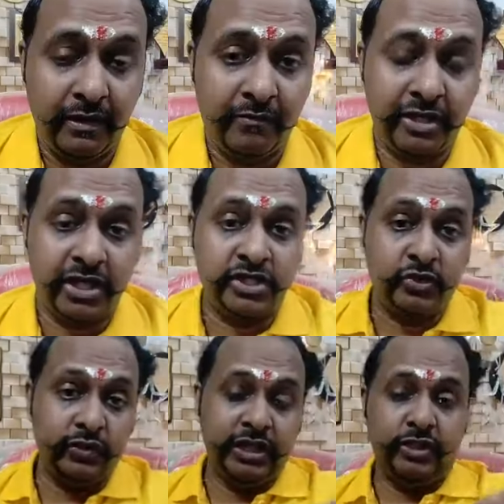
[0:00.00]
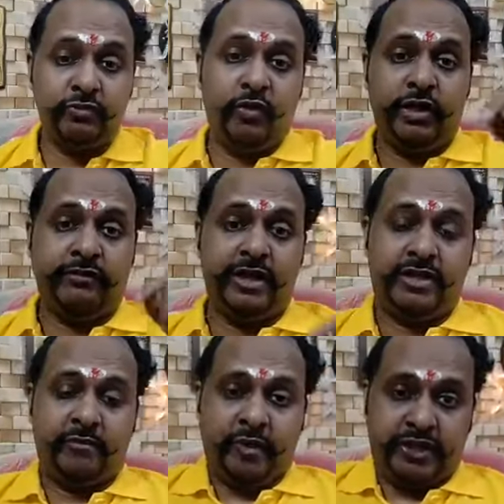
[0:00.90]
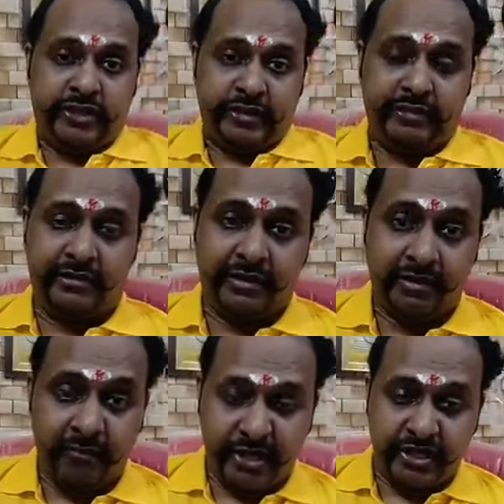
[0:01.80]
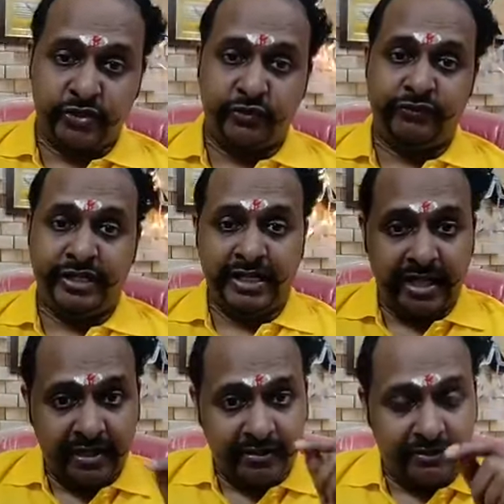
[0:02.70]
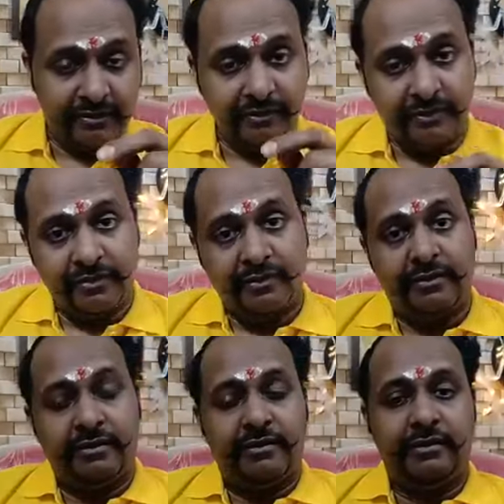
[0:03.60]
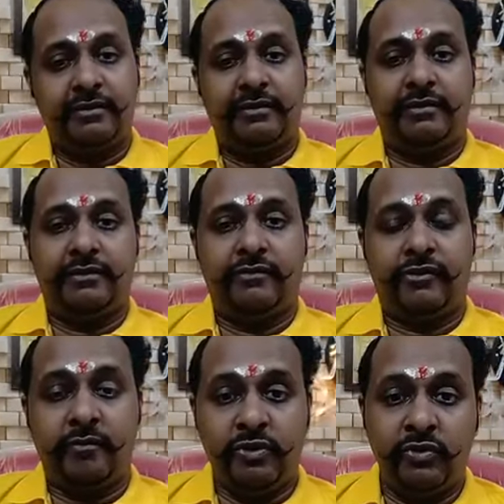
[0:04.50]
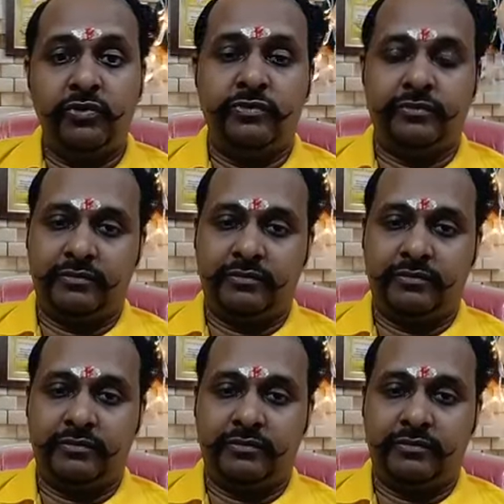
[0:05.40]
because you need to motivate the patient and the patient should feel that from you